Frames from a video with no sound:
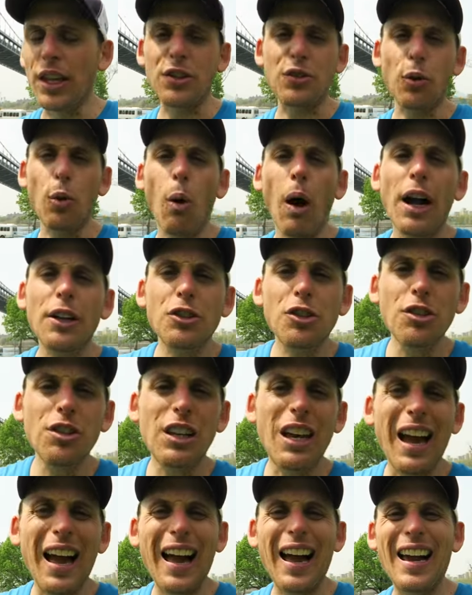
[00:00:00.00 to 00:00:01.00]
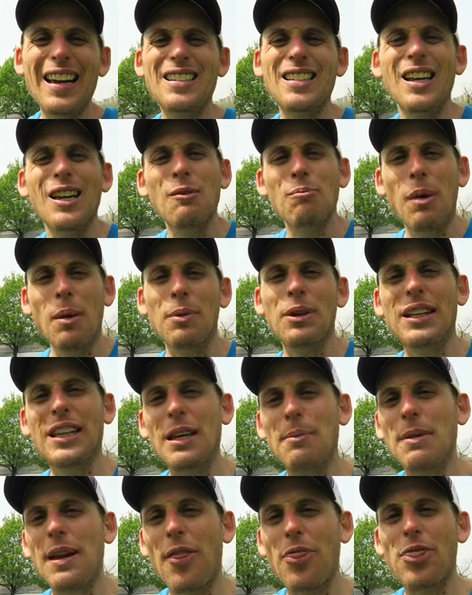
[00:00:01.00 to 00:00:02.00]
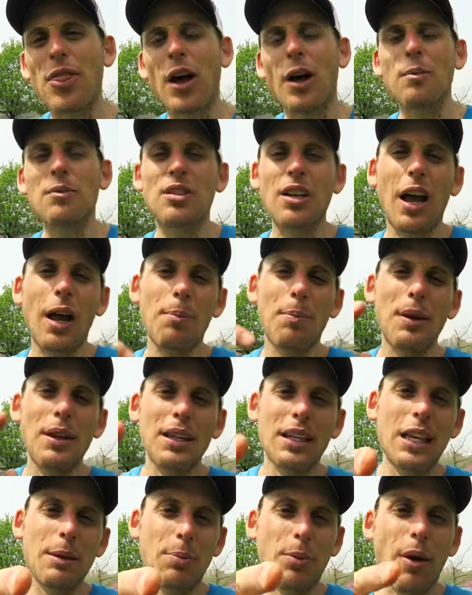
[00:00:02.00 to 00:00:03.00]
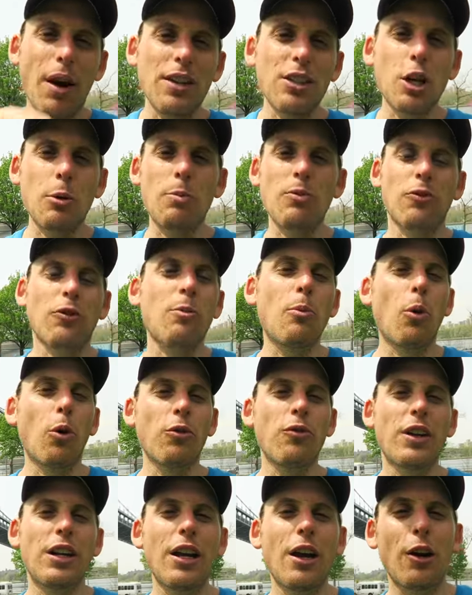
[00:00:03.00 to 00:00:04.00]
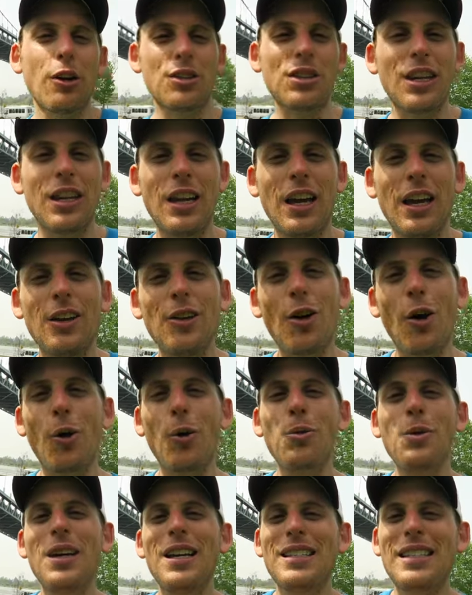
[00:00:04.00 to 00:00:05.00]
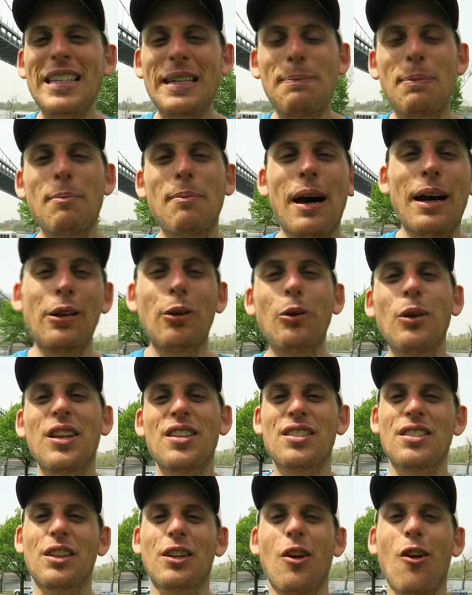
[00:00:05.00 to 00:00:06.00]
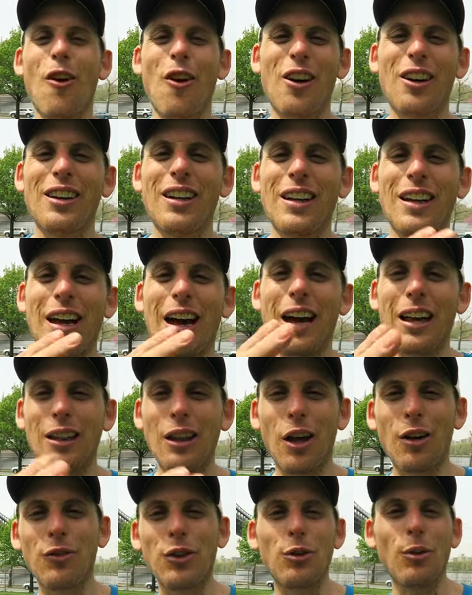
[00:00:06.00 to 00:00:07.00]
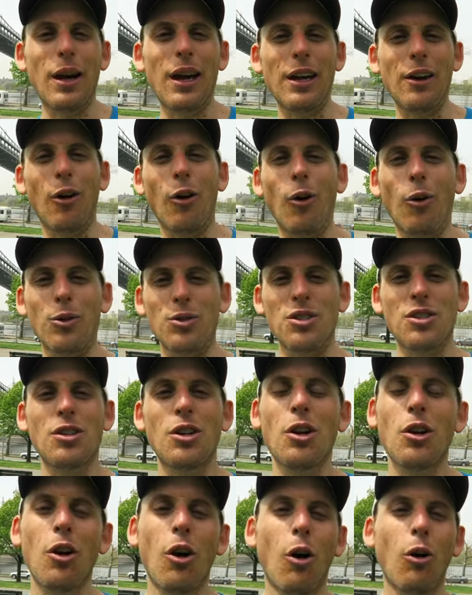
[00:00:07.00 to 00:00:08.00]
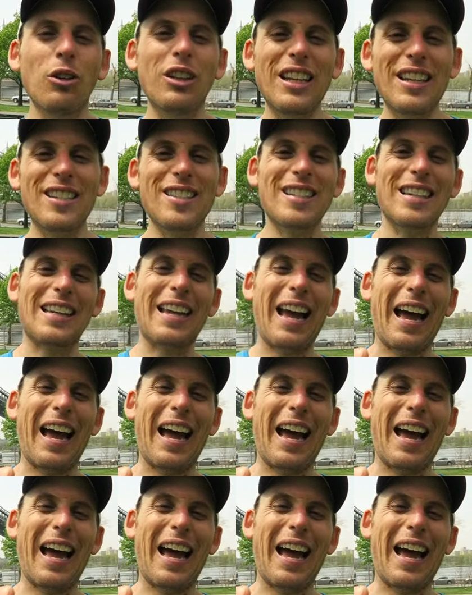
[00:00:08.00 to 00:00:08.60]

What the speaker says: Thanks for watching, you guys. Remember to give me a thumbs up, keep your eyes open for more videos, and know deep in my holistic heart, I love you a-holes. Holistic